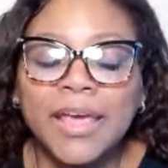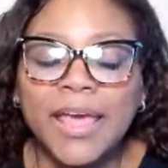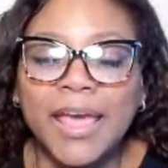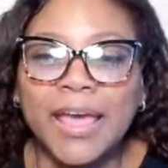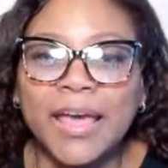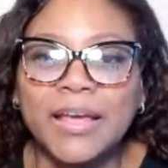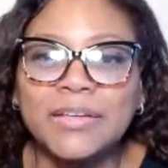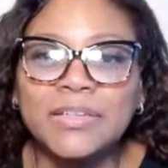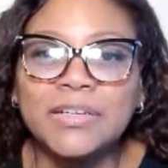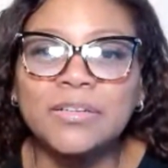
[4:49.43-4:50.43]

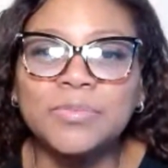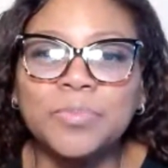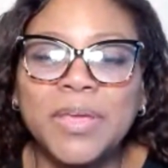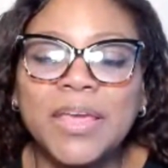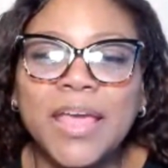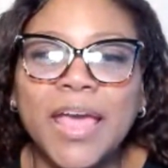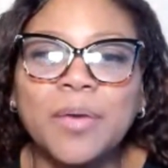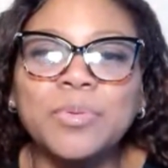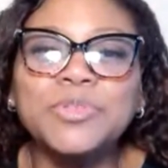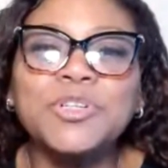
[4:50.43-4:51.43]
And being
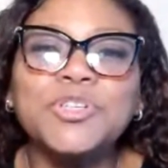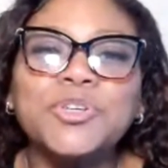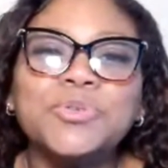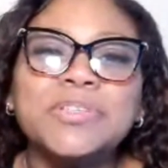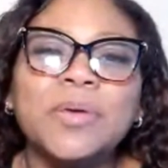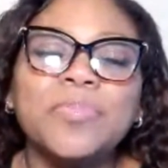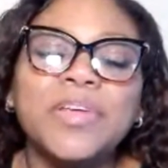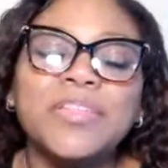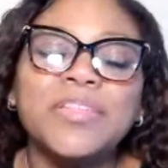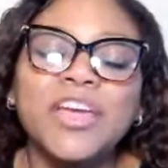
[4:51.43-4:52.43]
able to do
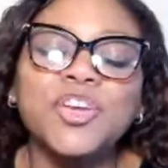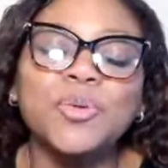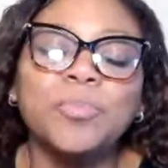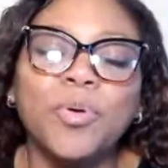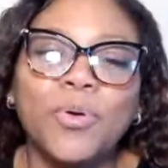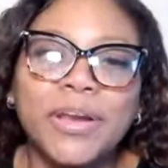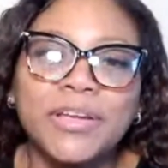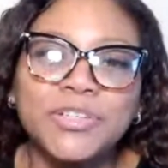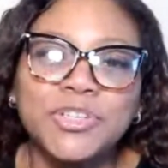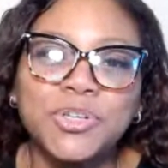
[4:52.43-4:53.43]
something that you're born
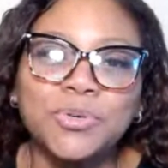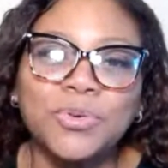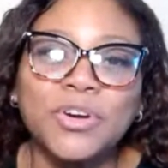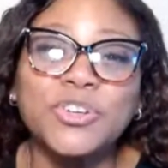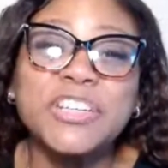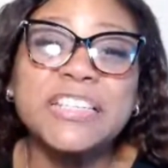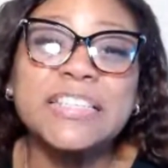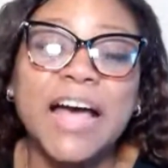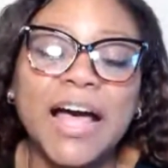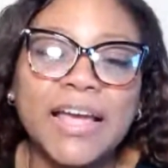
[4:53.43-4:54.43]
into or
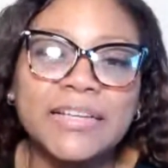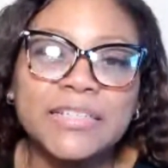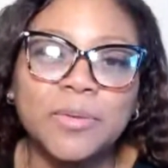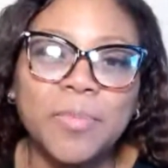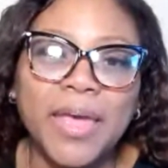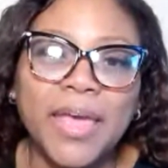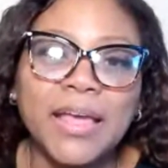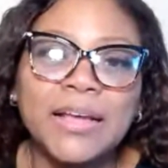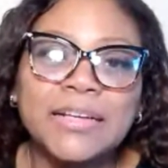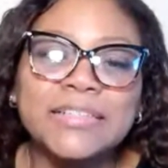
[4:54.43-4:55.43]
designed to make
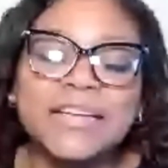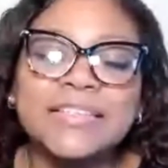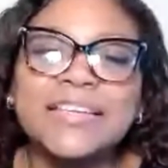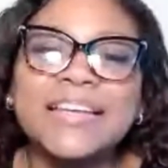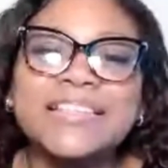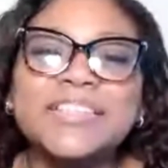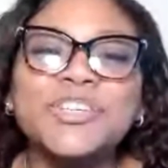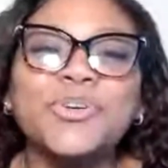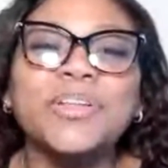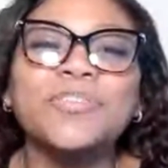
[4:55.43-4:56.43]
doesn't
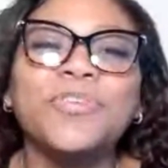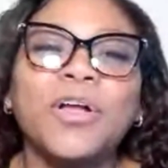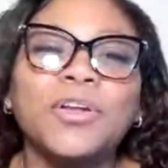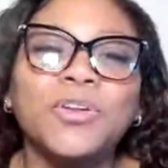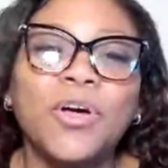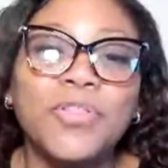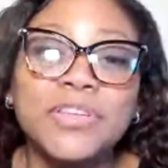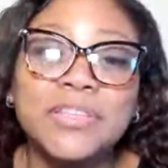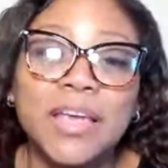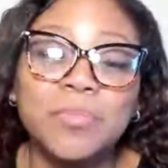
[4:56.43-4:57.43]
necessarily follow along
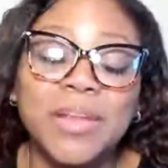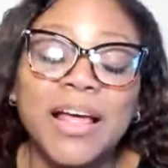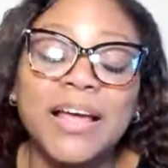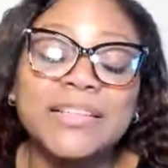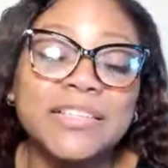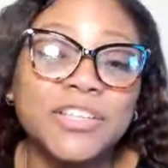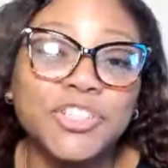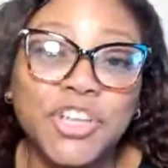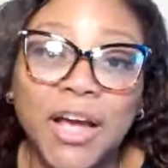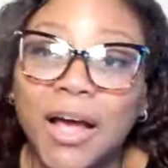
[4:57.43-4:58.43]
the same lines as a
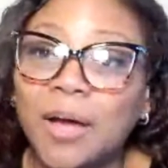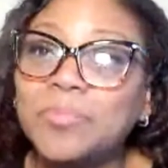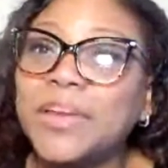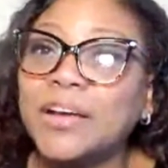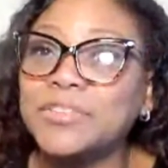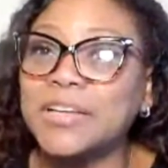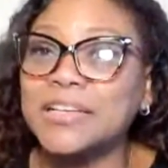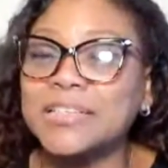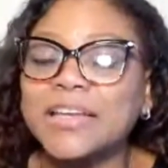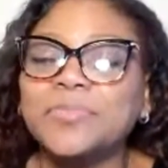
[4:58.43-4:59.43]
job, now
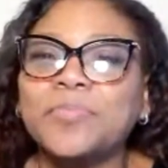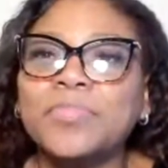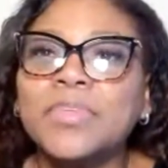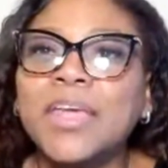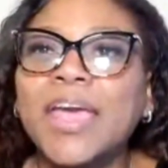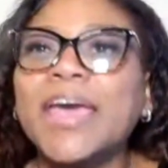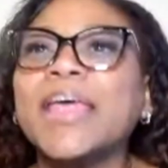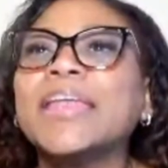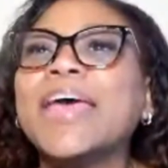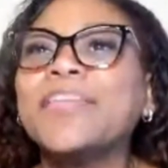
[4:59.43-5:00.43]
does it?
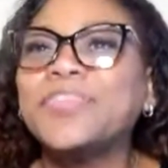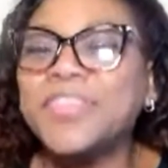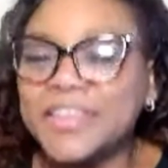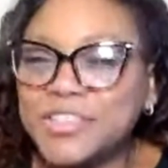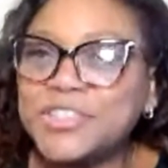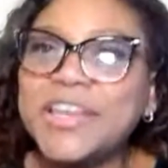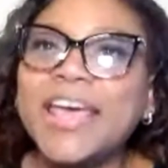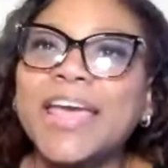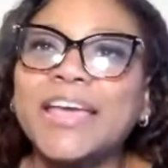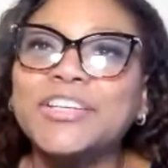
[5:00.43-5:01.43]
And at this
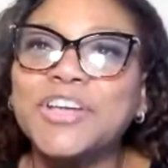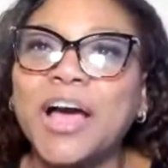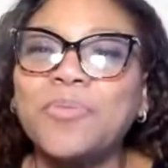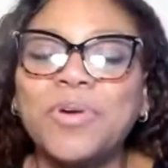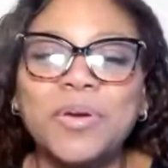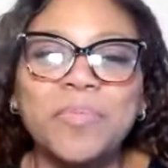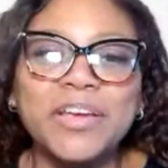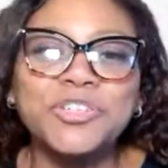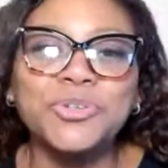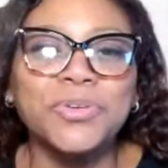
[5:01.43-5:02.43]
stage, I want to
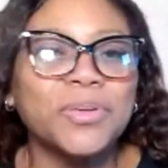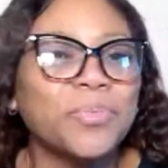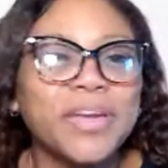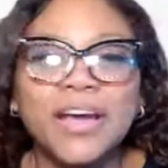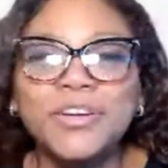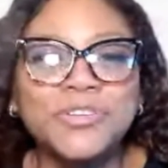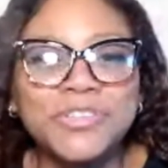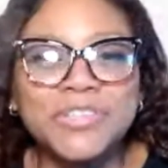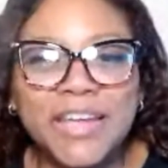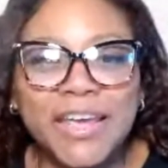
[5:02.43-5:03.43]
make sure that we
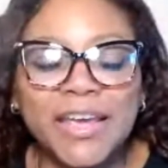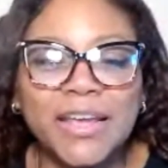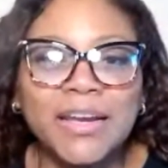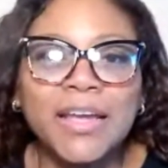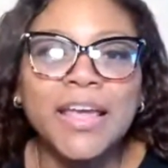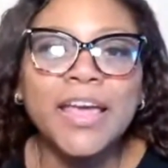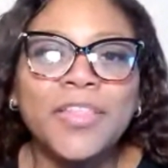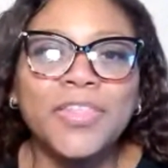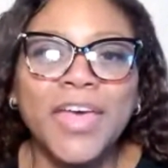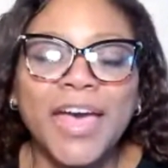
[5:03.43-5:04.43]
understand
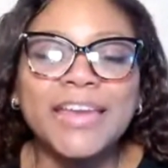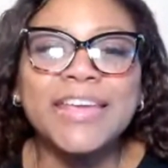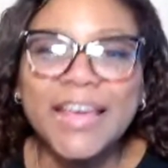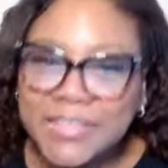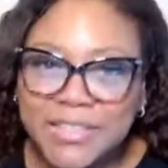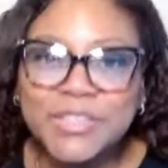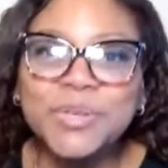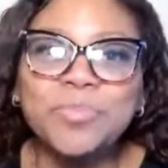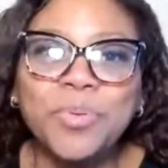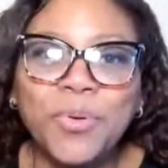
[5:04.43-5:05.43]
that, yes, it's
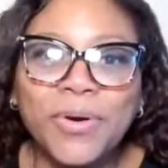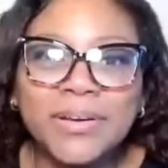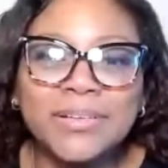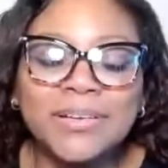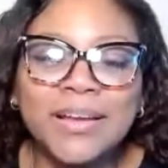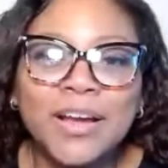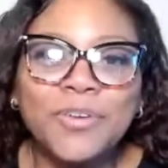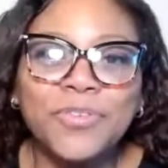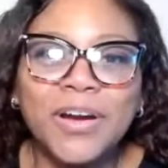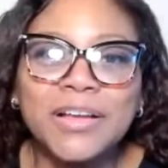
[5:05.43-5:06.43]
important
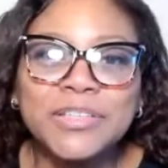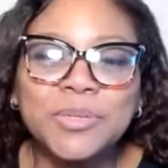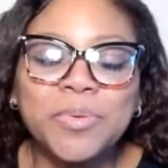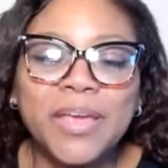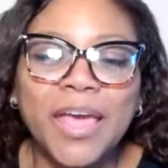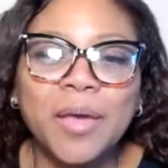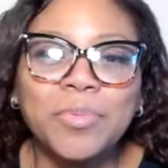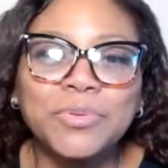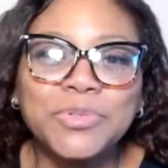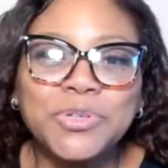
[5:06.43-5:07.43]
for us to be
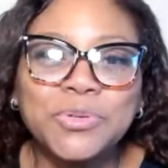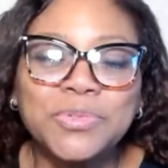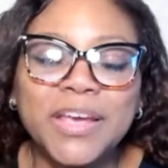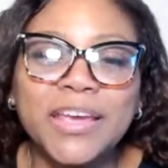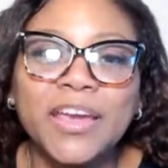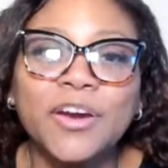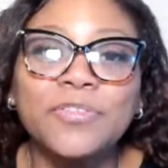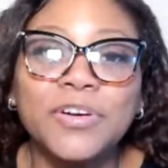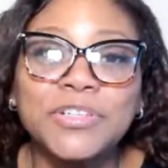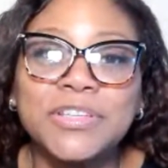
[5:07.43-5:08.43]
able to take care
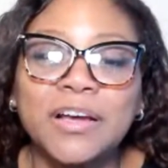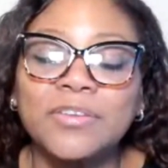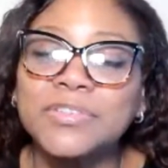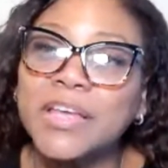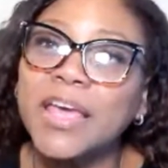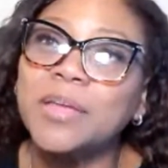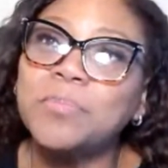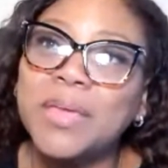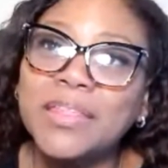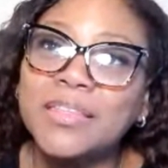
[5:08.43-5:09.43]
of ourselves and
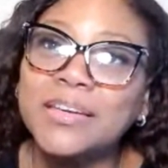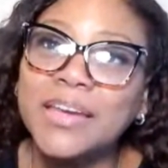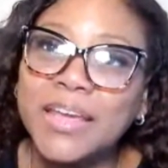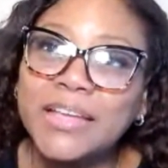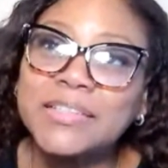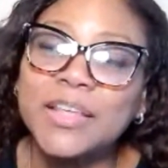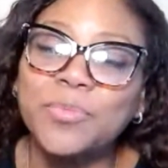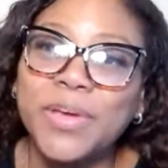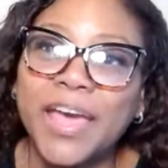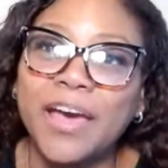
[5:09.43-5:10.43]
meet the needs
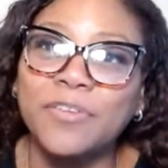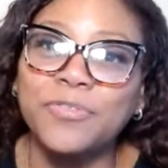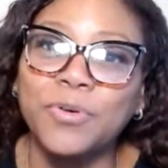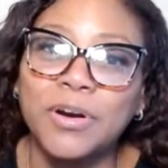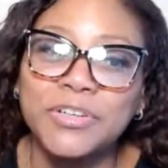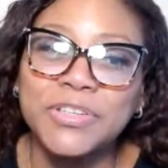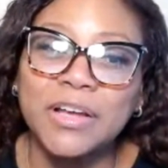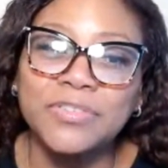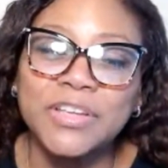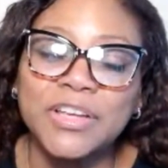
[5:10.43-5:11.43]
that we have for
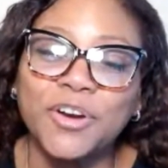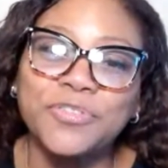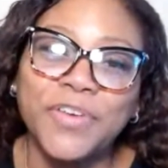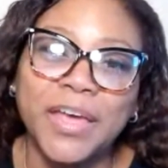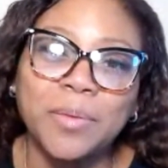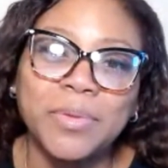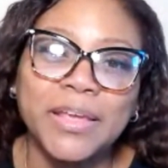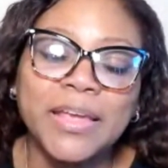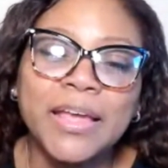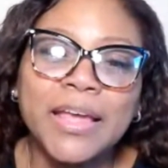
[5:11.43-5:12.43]
ourselves and our family.